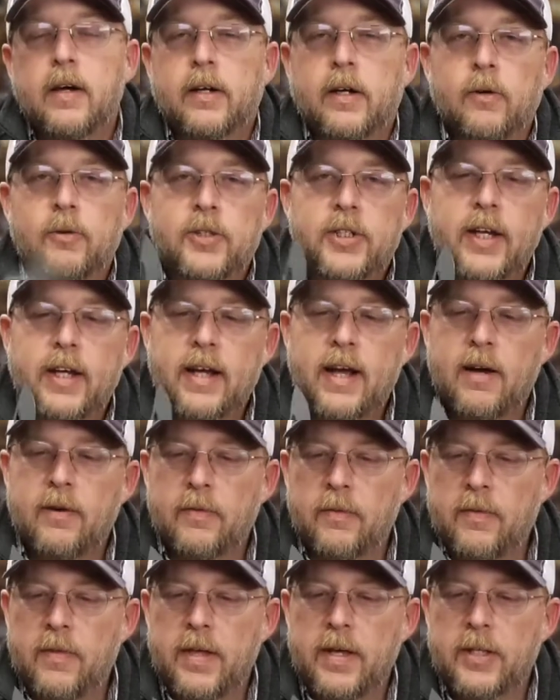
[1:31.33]
Go check
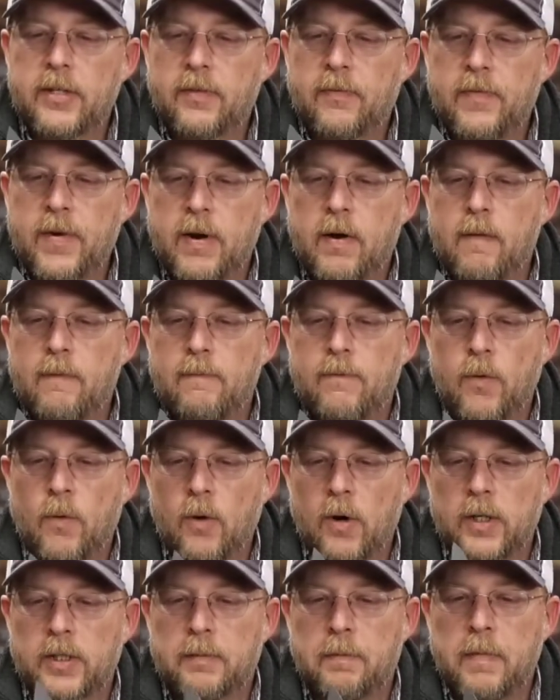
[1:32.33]
out this Ferrum
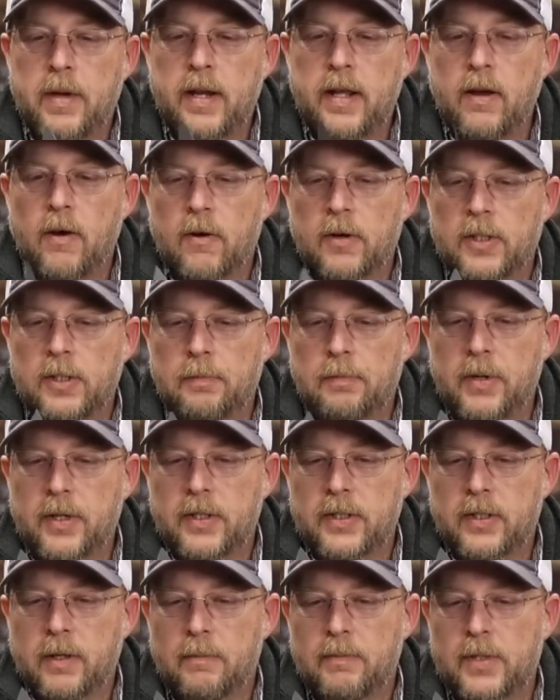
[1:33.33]
Forge Mini
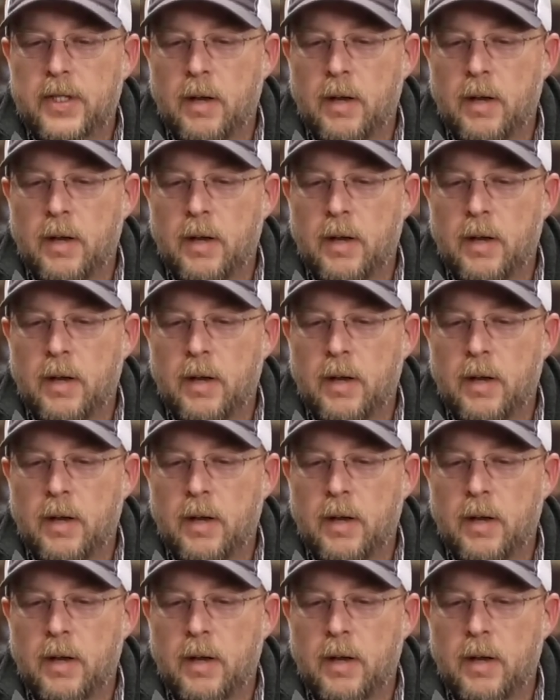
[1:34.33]
Archbishop.